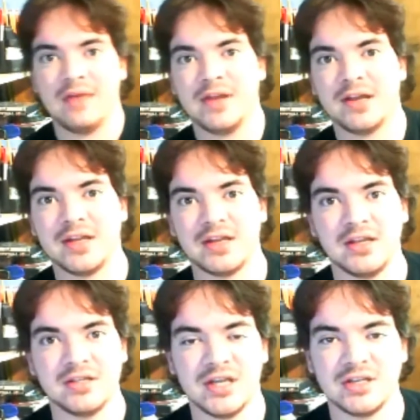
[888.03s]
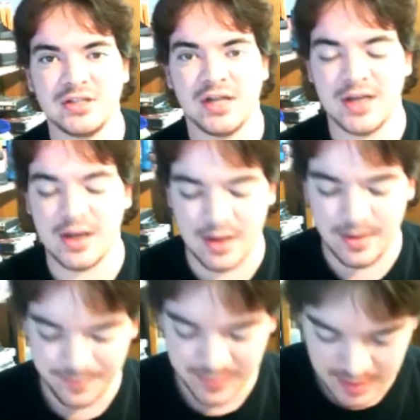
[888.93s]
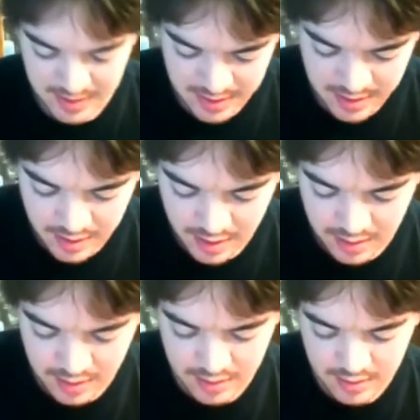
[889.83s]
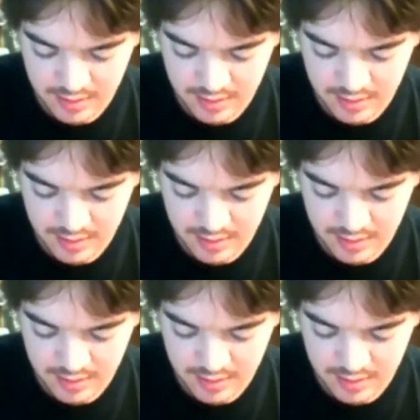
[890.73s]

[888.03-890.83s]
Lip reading: to swing by live.techgeeks-united.com.